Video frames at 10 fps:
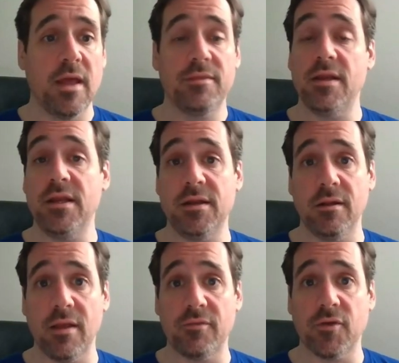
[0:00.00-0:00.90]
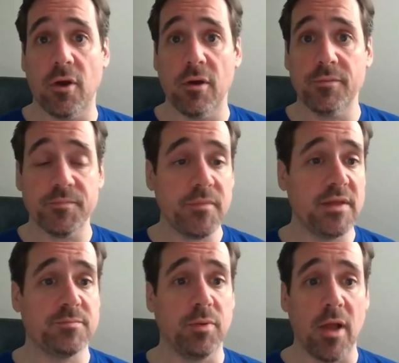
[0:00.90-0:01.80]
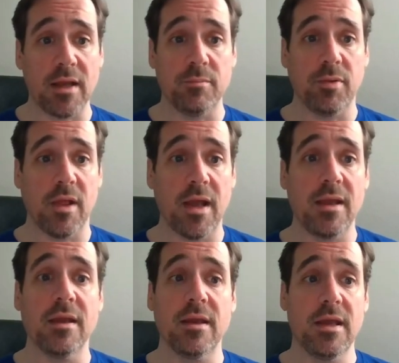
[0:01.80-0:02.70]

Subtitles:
They needed a left guard. He's plug and play.